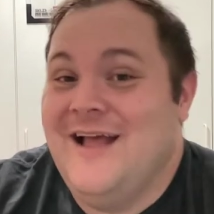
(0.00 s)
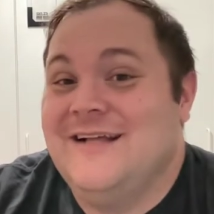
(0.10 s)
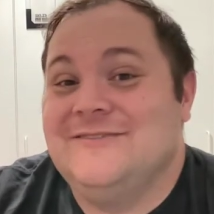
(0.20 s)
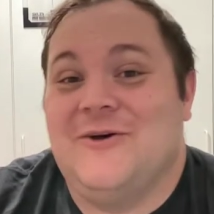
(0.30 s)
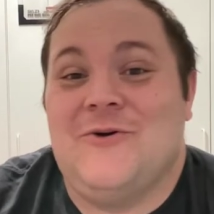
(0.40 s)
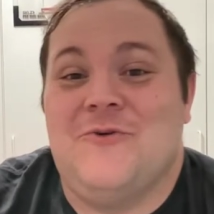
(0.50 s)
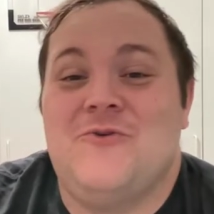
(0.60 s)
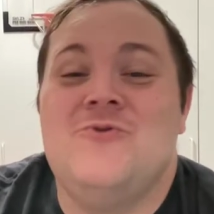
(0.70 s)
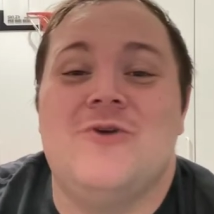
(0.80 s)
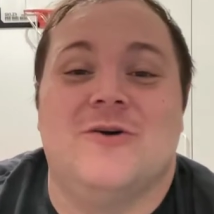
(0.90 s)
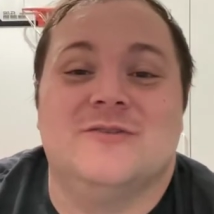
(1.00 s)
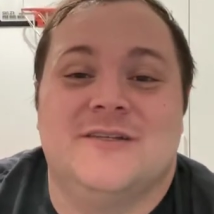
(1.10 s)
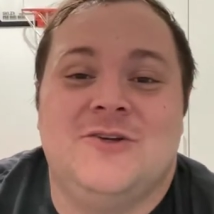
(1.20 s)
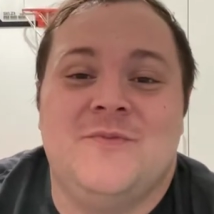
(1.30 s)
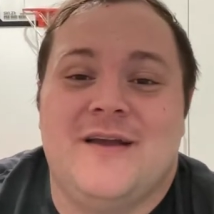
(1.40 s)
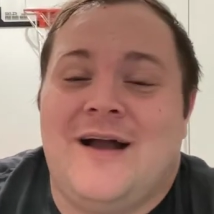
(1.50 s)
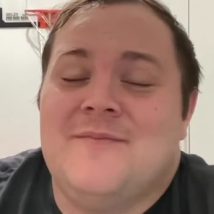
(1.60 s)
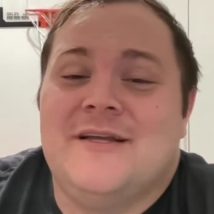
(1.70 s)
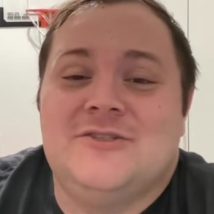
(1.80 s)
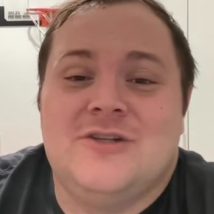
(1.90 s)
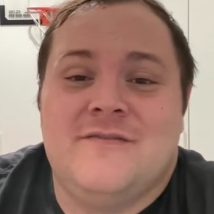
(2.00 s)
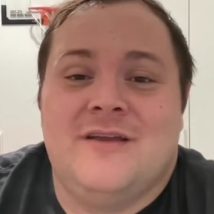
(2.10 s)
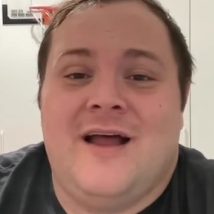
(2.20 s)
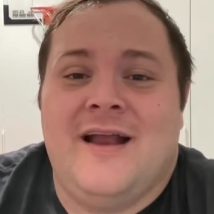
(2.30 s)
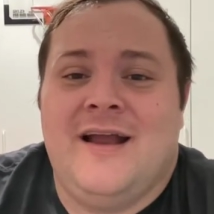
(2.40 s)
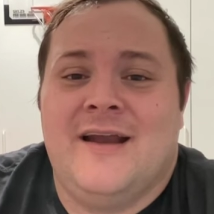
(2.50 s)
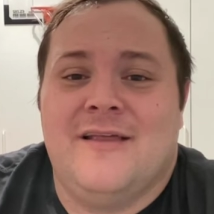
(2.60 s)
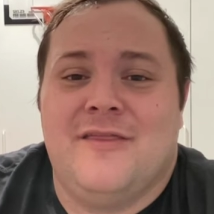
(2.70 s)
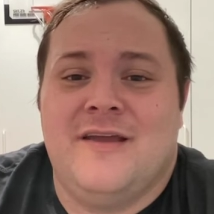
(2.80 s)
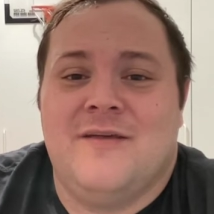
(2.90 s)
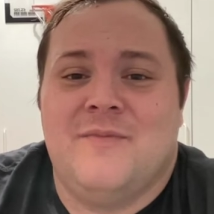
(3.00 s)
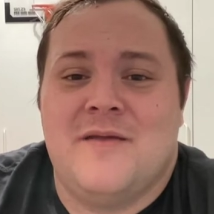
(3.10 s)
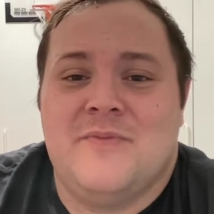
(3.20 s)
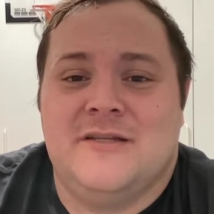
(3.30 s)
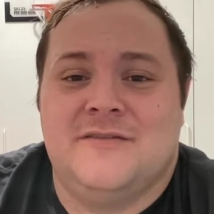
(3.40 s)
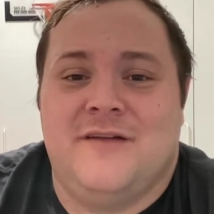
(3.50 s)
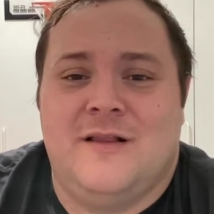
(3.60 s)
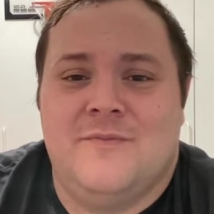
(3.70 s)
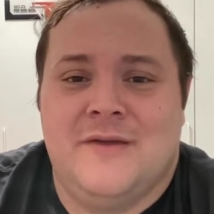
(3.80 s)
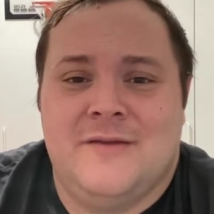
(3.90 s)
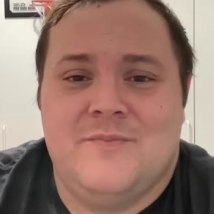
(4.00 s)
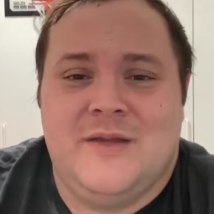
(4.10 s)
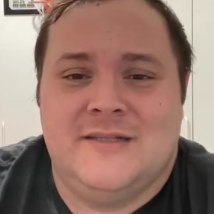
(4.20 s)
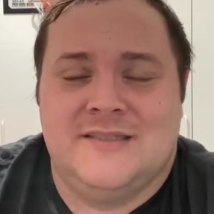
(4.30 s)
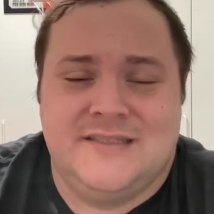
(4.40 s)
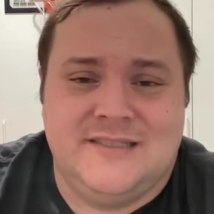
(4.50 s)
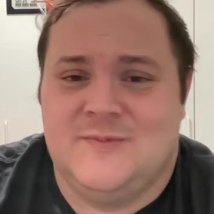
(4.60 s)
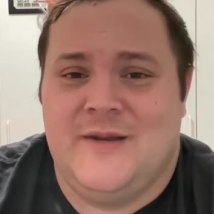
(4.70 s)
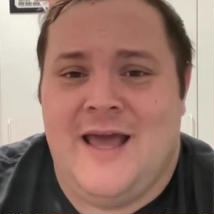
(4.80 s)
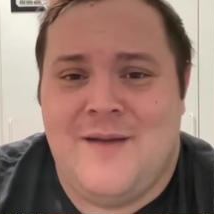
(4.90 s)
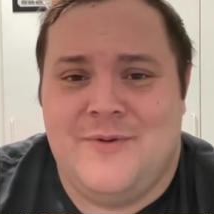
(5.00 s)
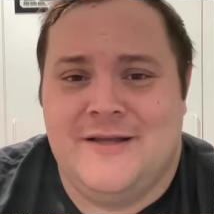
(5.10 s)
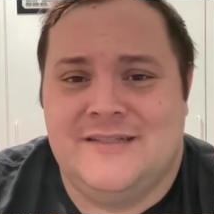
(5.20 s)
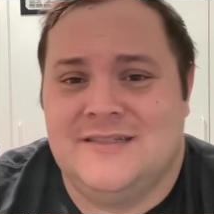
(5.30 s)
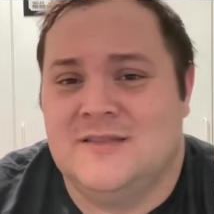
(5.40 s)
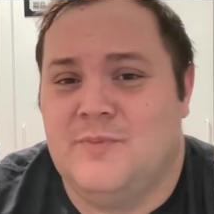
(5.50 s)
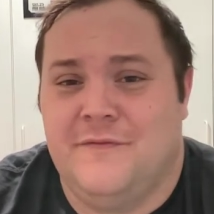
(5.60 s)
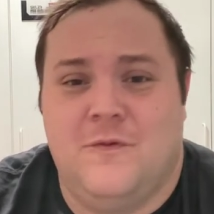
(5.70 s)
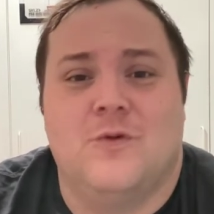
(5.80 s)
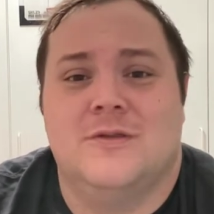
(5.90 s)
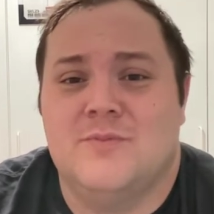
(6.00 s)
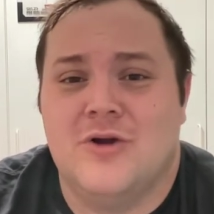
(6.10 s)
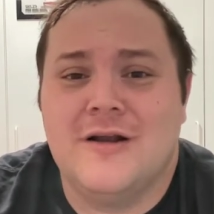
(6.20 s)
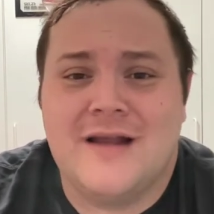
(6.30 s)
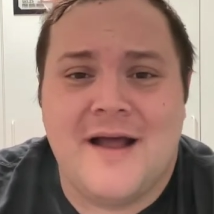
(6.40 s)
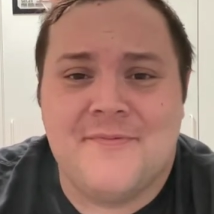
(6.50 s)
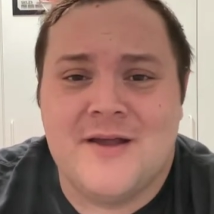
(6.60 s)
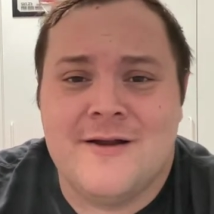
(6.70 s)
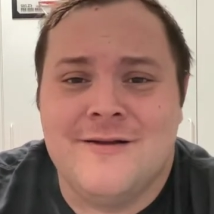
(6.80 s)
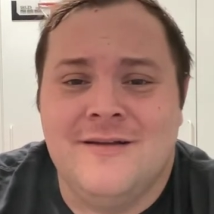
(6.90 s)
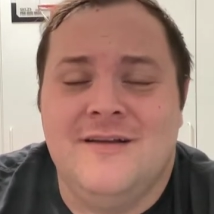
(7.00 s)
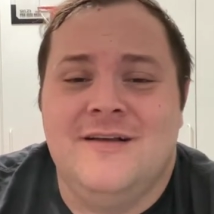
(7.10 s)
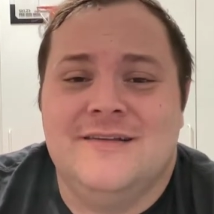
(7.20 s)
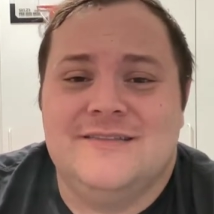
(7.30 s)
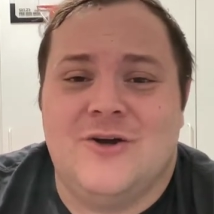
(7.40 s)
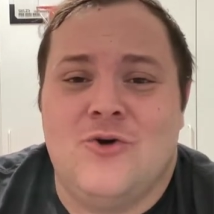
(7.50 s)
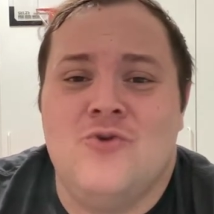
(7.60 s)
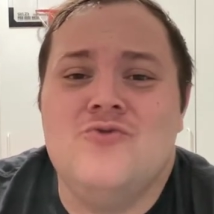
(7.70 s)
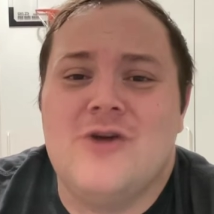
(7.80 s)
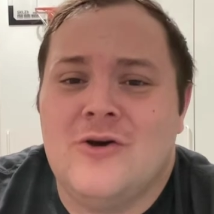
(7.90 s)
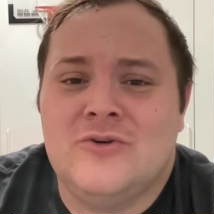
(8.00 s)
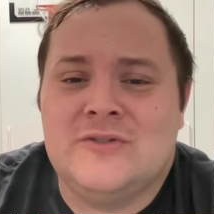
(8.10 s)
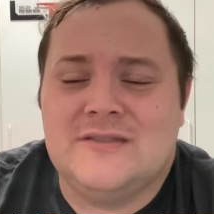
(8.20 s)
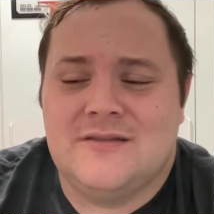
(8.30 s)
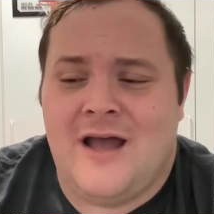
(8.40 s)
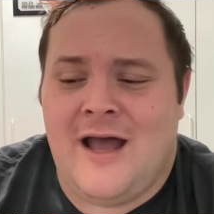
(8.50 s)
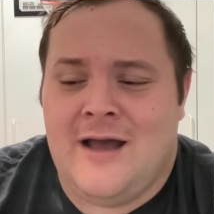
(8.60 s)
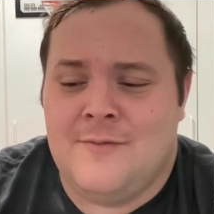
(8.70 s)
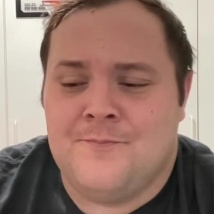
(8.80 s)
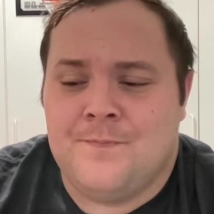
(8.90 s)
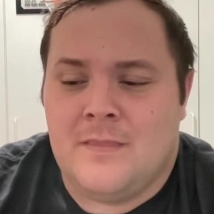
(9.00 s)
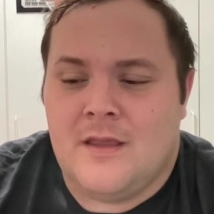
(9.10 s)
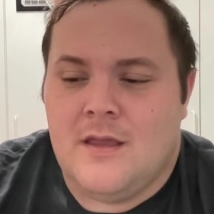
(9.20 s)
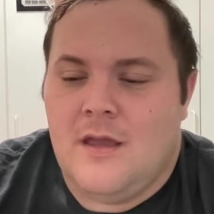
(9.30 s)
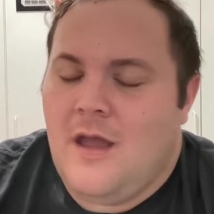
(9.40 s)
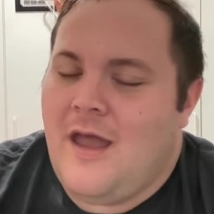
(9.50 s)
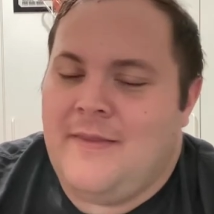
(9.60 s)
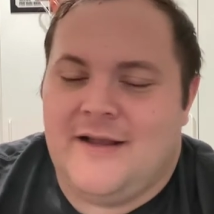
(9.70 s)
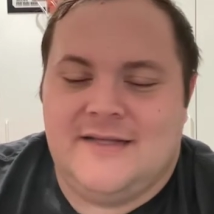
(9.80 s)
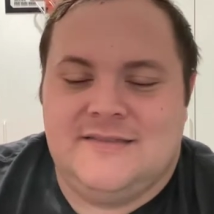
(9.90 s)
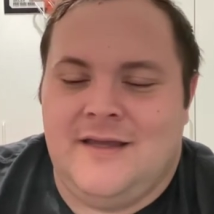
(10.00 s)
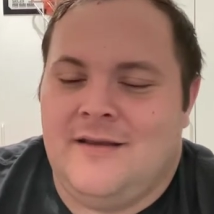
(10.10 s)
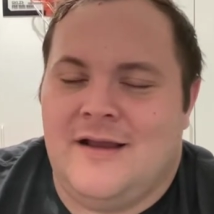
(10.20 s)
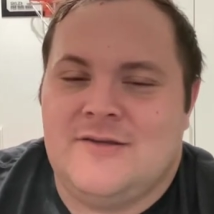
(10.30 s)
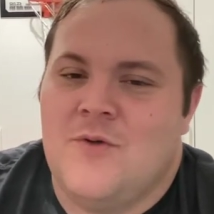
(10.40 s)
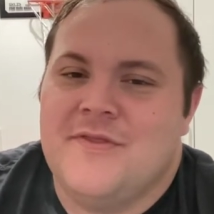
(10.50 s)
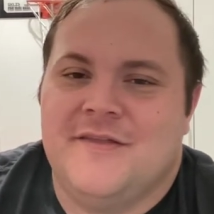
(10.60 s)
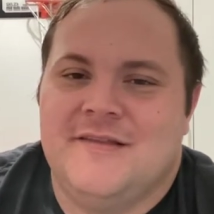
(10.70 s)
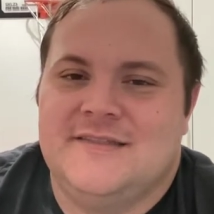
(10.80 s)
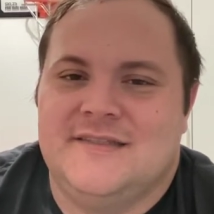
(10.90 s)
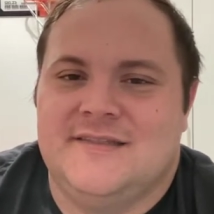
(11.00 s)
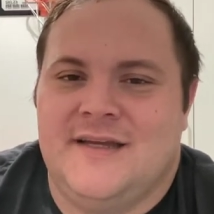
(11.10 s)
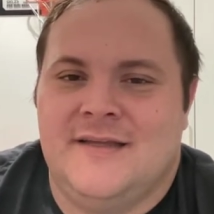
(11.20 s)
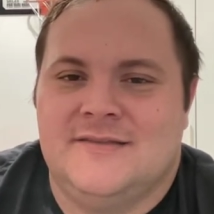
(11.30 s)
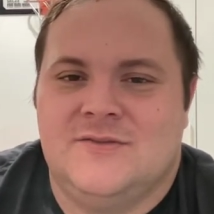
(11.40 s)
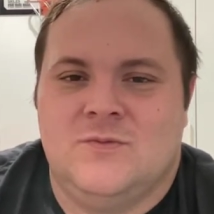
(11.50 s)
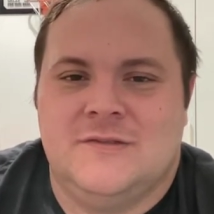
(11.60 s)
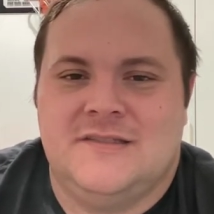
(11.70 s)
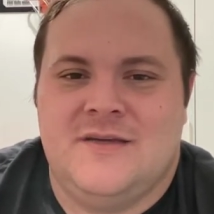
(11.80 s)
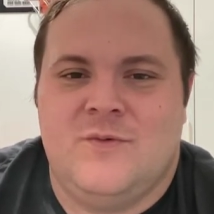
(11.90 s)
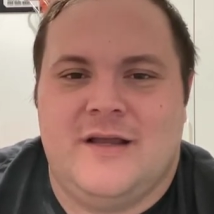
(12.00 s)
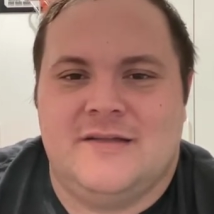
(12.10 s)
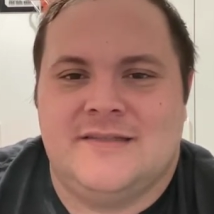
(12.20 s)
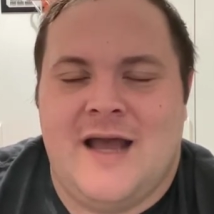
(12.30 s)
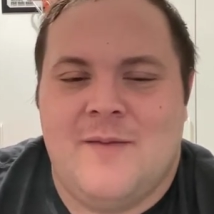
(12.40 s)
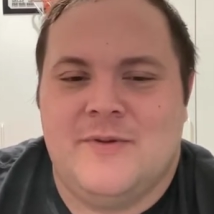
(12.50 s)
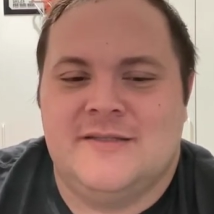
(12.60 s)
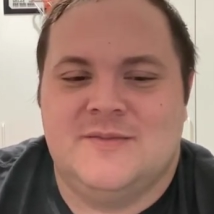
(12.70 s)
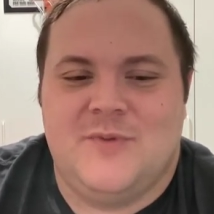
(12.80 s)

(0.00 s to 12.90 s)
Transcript: So who knows? It could be a combination of it. I kind of think it might be development because this has been happening since before LeBron got there. So who knows? And like I said, I don't think this is it. So we'll see what else happens.